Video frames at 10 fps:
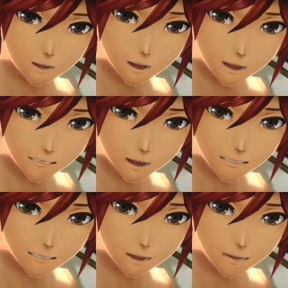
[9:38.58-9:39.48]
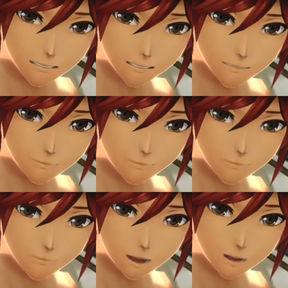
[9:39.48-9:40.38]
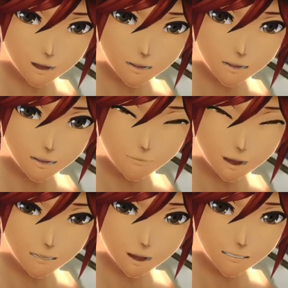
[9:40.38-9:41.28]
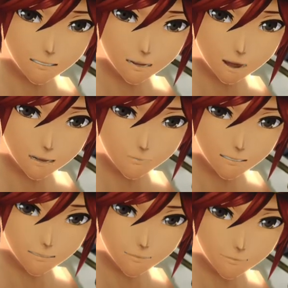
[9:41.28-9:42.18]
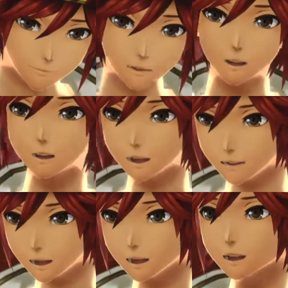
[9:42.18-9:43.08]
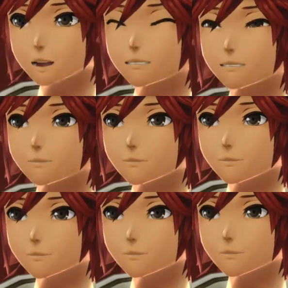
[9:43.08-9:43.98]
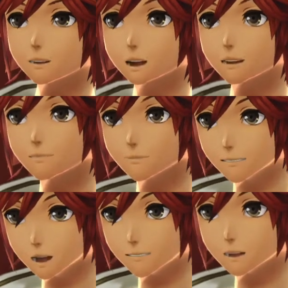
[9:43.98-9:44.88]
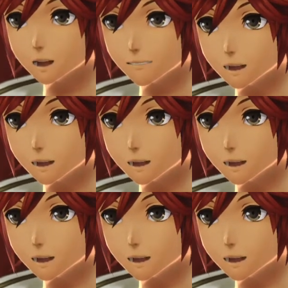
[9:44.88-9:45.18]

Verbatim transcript: wow, thanks. I'll do my best not to let you down. No pressure though, right? That's the trick, my